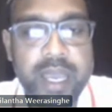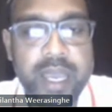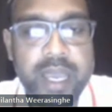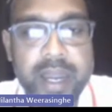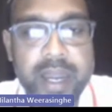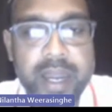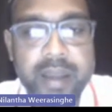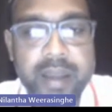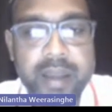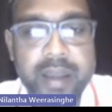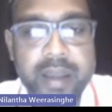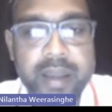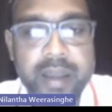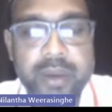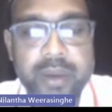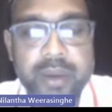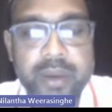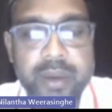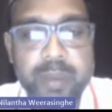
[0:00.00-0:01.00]
and,
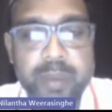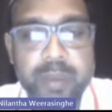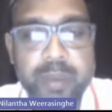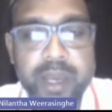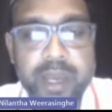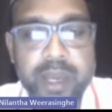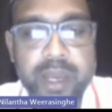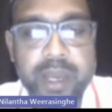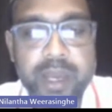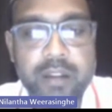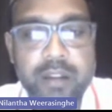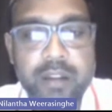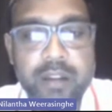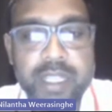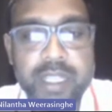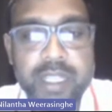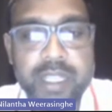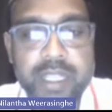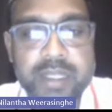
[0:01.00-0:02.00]
prepare
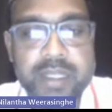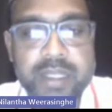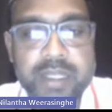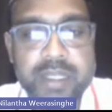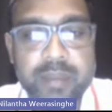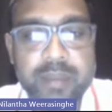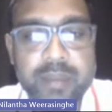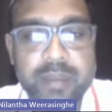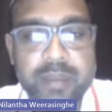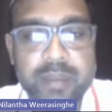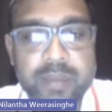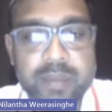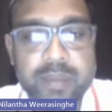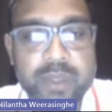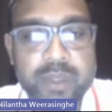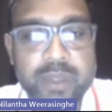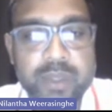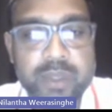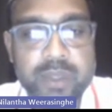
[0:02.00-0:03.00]
for the exam.
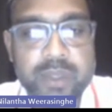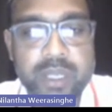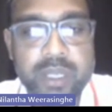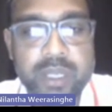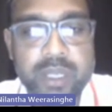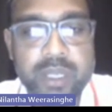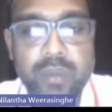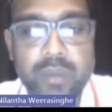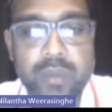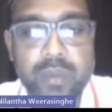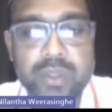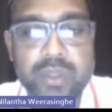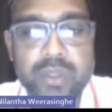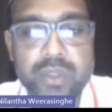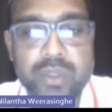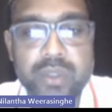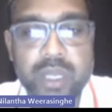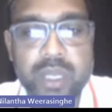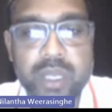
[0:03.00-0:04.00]
So here
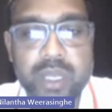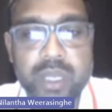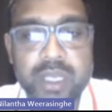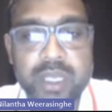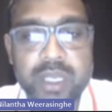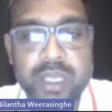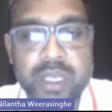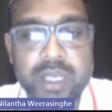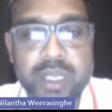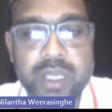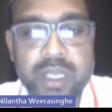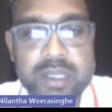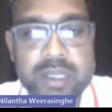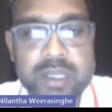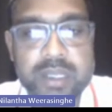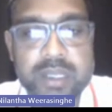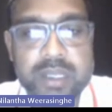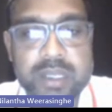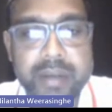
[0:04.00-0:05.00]
almost all the
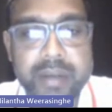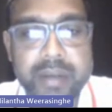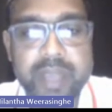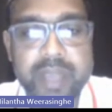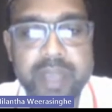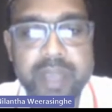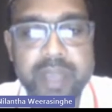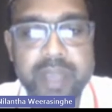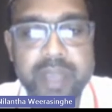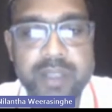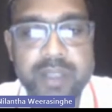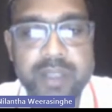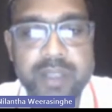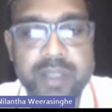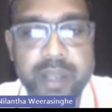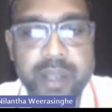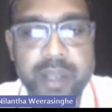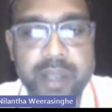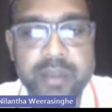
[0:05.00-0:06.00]
standards I have
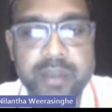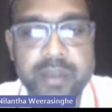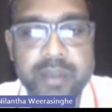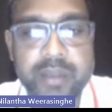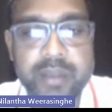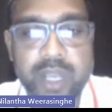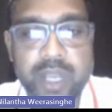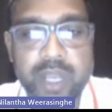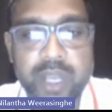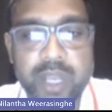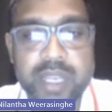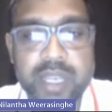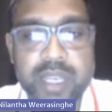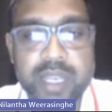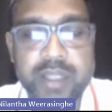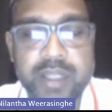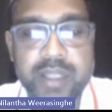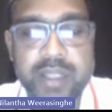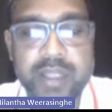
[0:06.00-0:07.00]
summarized. So I'll
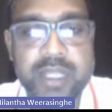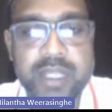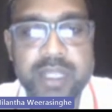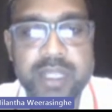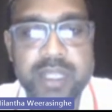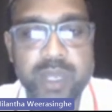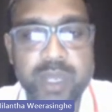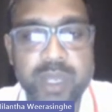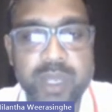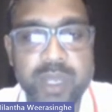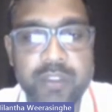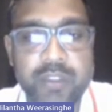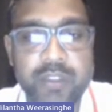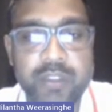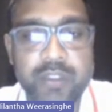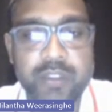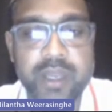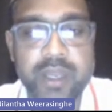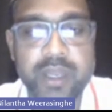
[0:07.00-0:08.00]
share this as well
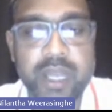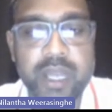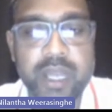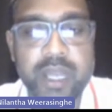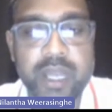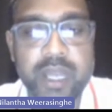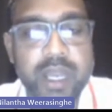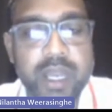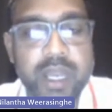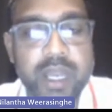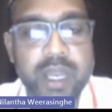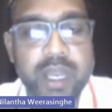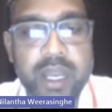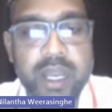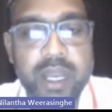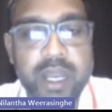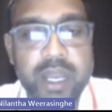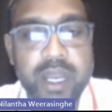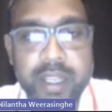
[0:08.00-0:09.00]
at the
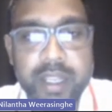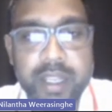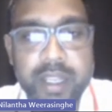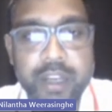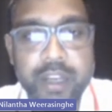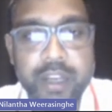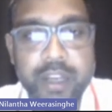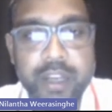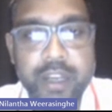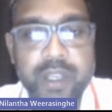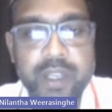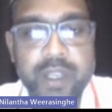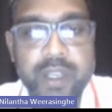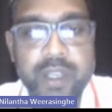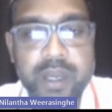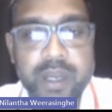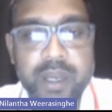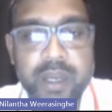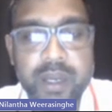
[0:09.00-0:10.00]
end of
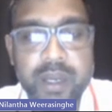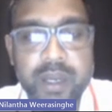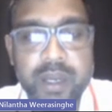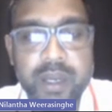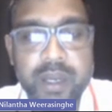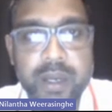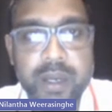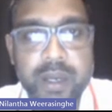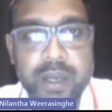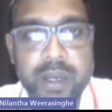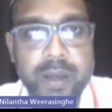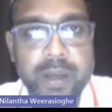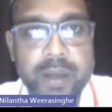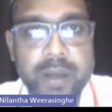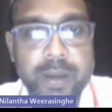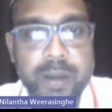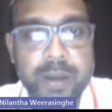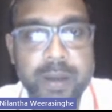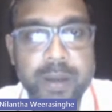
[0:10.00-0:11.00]
the
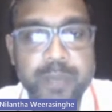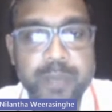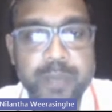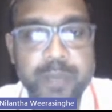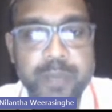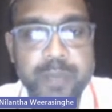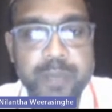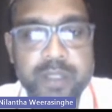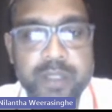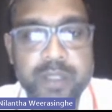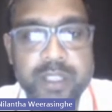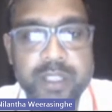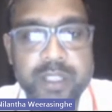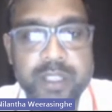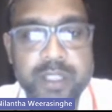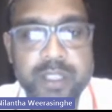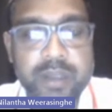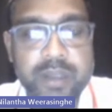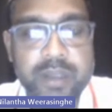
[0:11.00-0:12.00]

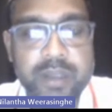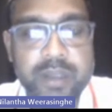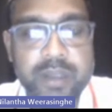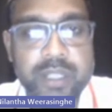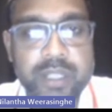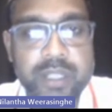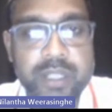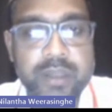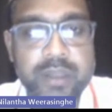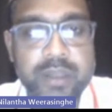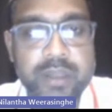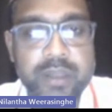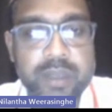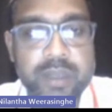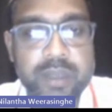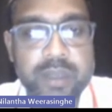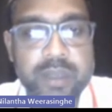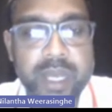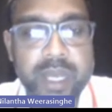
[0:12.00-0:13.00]
session. So then
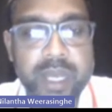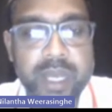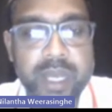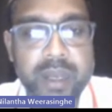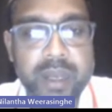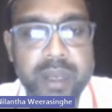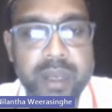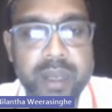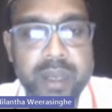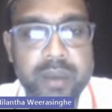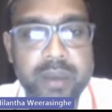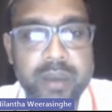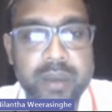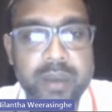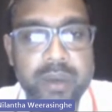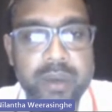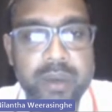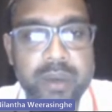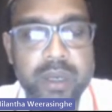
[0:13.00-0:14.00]
you can,
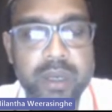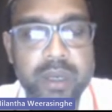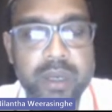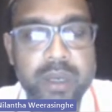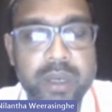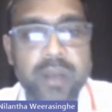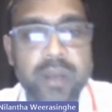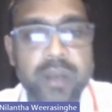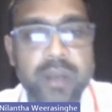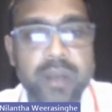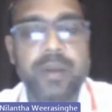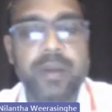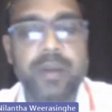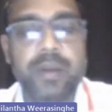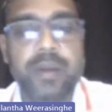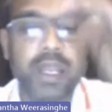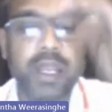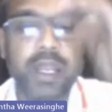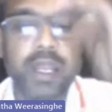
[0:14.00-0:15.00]

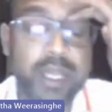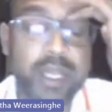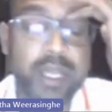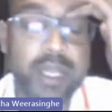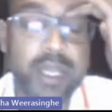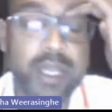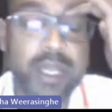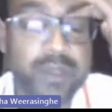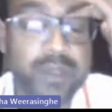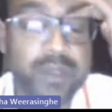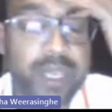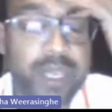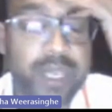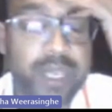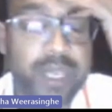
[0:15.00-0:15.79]
I'll share this with